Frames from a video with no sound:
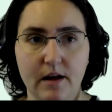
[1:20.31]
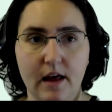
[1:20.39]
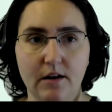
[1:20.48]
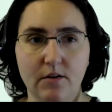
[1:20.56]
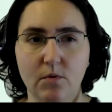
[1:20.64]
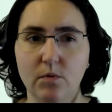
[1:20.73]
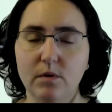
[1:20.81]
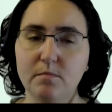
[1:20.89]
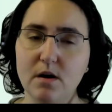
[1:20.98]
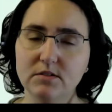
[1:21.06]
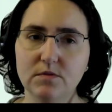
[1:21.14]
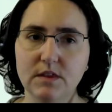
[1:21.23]
And we're
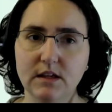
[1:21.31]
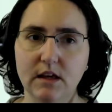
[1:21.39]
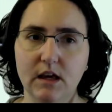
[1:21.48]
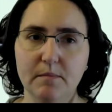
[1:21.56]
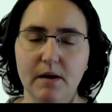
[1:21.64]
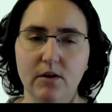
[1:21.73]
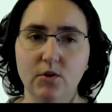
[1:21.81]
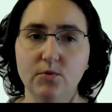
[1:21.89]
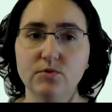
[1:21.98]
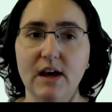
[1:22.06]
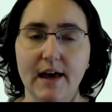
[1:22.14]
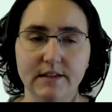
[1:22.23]
also thinking about
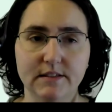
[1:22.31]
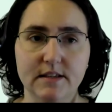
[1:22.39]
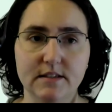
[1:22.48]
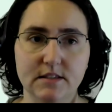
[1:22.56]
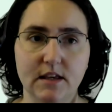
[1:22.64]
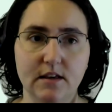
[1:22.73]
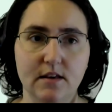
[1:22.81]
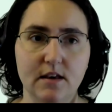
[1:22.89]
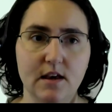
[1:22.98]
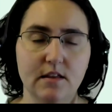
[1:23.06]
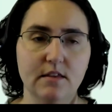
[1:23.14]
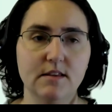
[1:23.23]
who's accessing
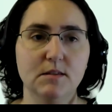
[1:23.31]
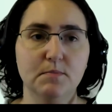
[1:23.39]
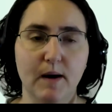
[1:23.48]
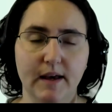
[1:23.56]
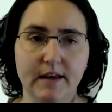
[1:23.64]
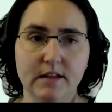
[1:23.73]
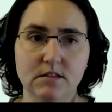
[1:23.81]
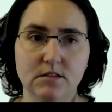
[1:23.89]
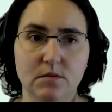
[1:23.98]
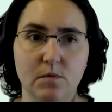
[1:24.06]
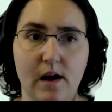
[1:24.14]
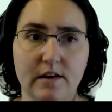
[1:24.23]
these buckets
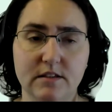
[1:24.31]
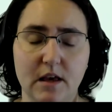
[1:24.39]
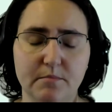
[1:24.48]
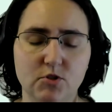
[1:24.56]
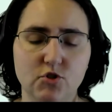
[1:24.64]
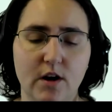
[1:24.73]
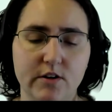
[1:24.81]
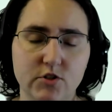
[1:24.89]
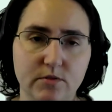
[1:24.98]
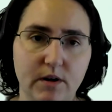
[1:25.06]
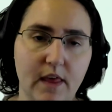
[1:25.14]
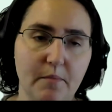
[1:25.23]
as I'm
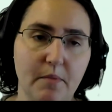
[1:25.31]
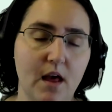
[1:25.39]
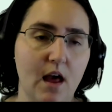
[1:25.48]
structuring them.